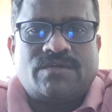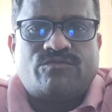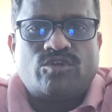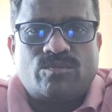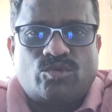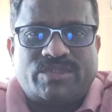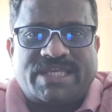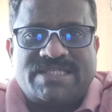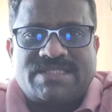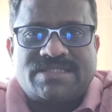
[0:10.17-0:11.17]
full mouth
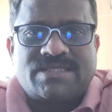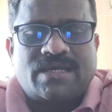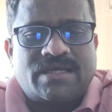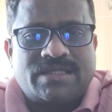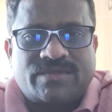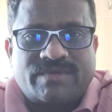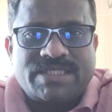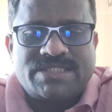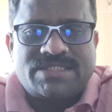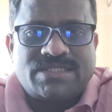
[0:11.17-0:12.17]
cases or
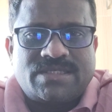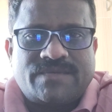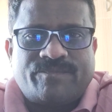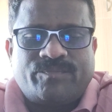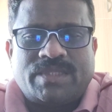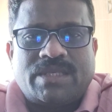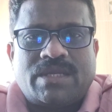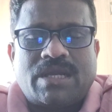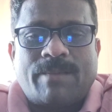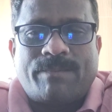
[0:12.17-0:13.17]
otherwise the
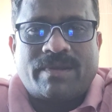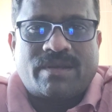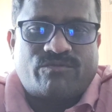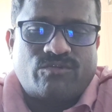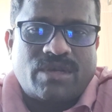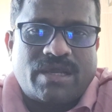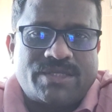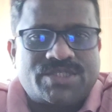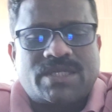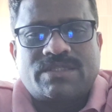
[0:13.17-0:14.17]
upper full
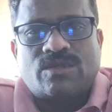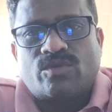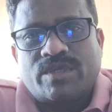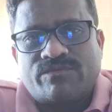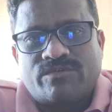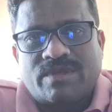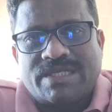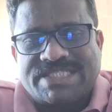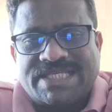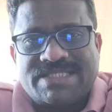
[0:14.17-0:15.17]
arch or the lower full
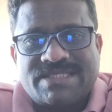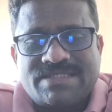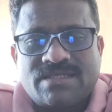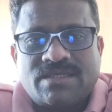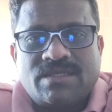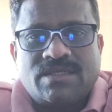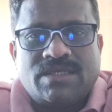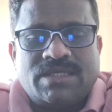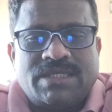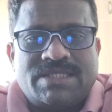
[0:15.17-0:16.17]
arch cases.
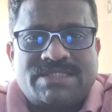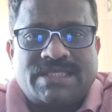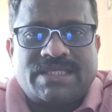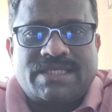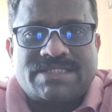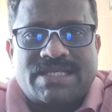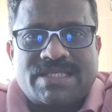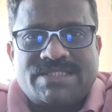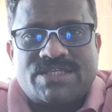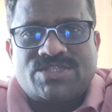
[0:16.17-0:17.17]

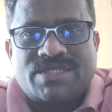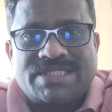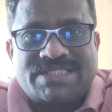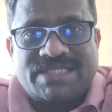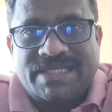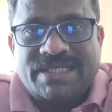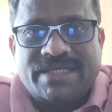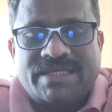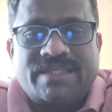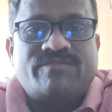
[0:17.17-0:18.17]
Syncrystallization is
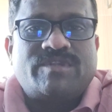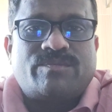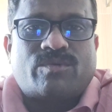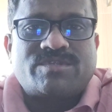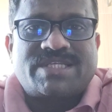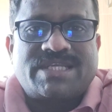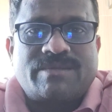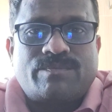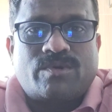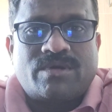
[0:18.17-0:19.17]
needed if the
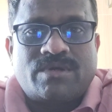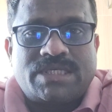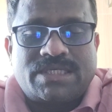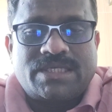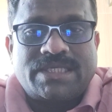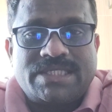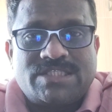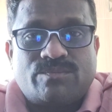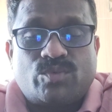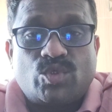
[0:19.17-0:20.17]
prosthetic part
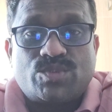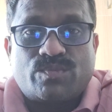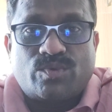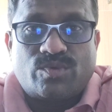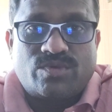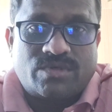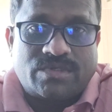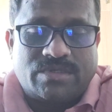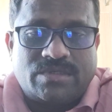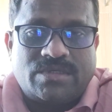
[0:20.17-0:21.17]
is postponed
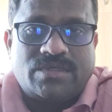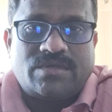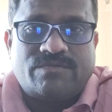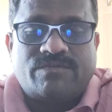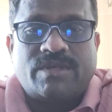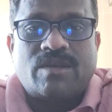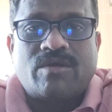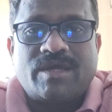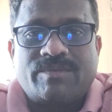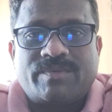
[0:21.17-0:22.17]
for a
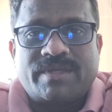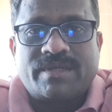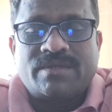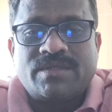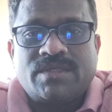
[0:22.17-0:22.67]
longer period.